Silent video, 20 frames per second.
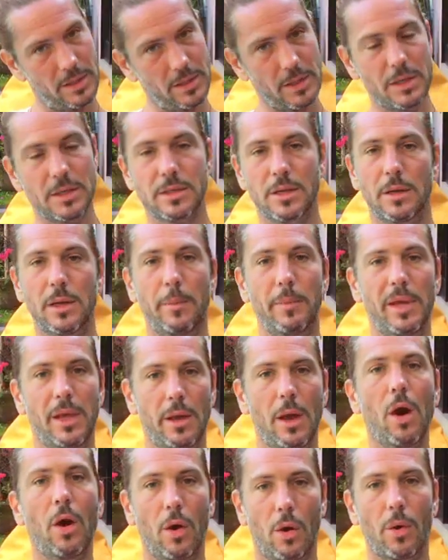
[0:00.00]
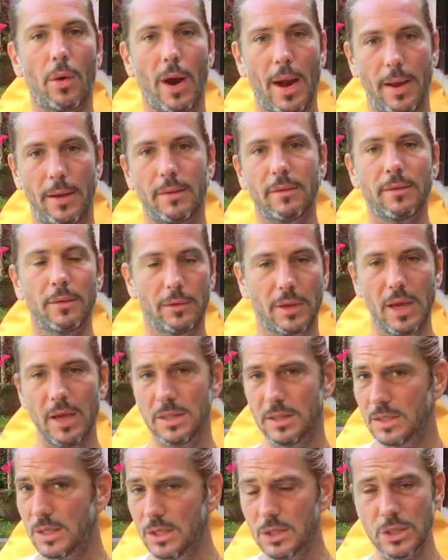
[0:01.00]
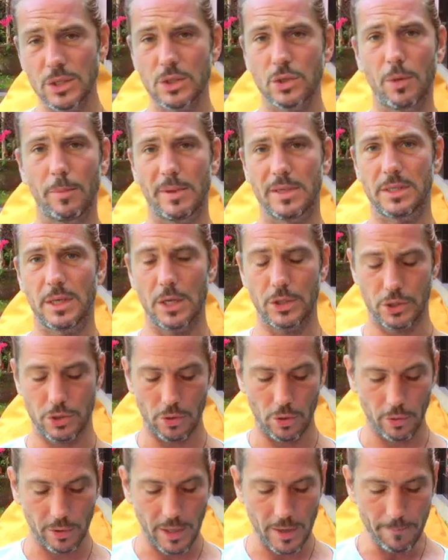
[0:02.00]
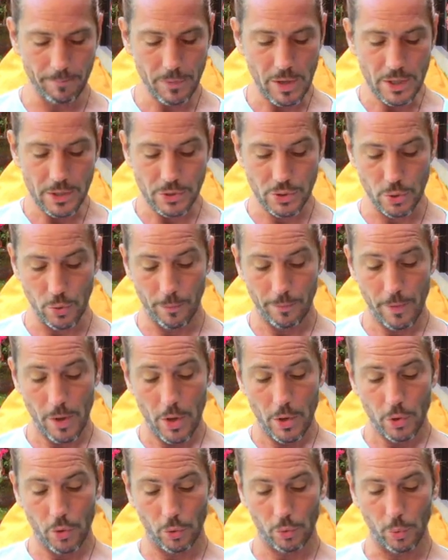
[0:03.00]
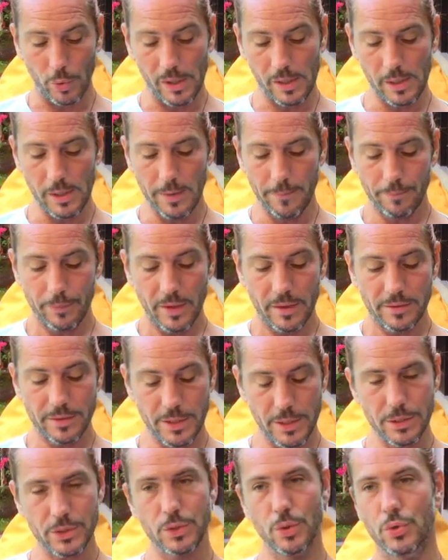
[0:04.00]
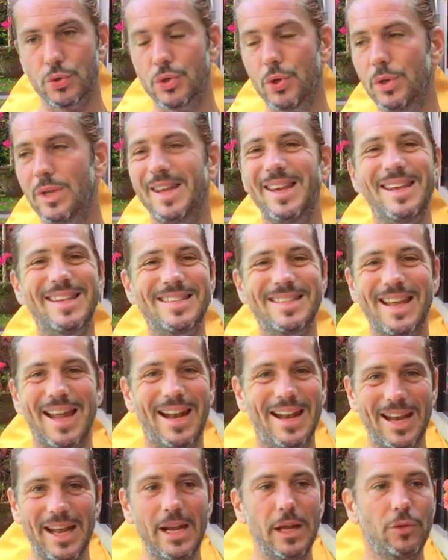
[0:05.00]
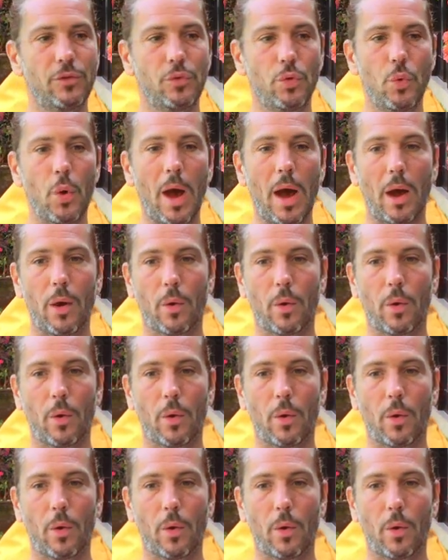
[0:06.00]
it's gonna be all right, okay? This is the message, okay? So concretely, this notion is linked to